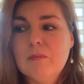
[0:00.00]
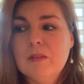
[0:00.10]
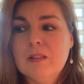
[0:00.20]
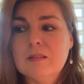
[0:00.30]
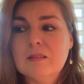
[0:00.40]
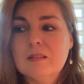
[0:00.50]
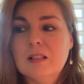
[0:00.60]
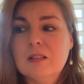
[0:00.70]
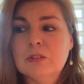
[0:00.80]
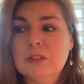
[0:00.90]
this
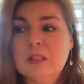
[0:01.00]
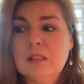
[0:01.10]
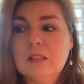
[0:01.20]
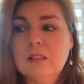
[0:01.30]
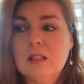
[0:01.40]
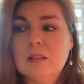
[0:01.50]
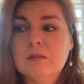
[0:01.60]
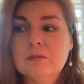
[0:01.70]
energy of,